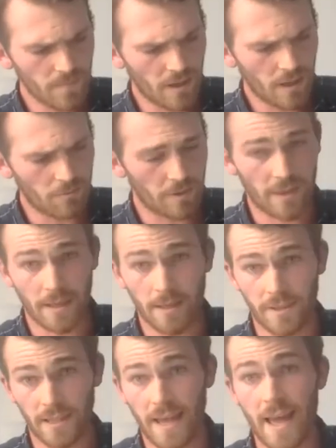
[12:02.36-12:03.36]
with
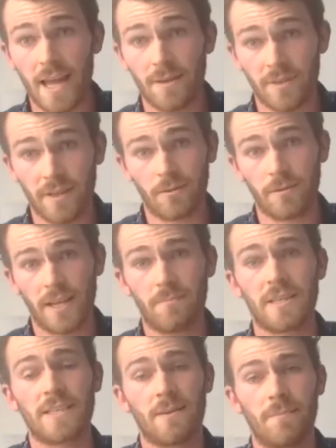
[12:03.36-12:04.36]
the aim that it will then
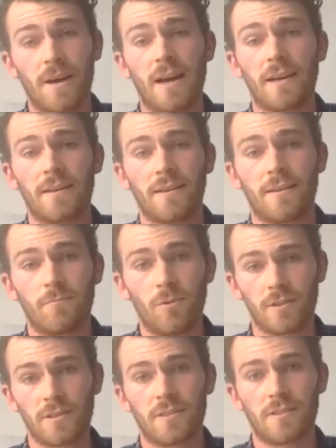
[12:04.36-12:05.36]
be sent back
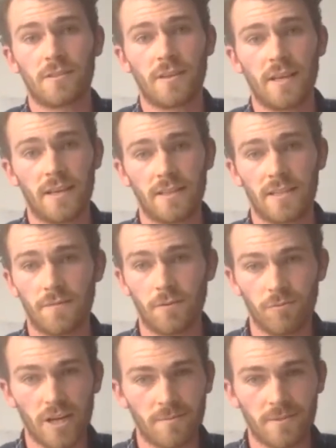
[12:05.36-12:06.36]
once it is either
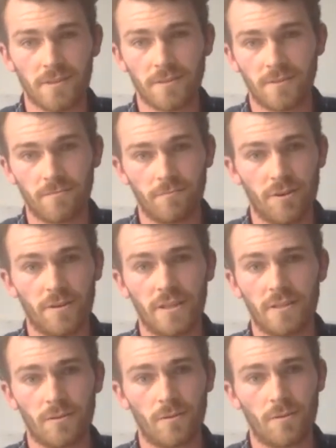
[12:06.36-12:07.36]
ripped,
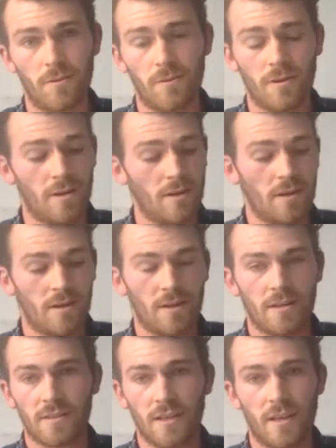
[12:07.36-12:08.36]
ruined, or
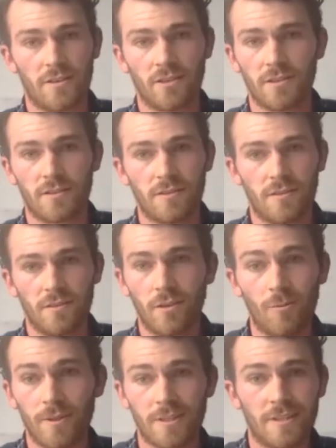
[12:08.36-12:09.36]
say just
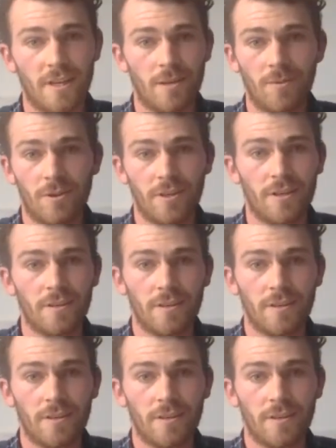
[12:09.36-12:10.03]
not wanted anymore, you know.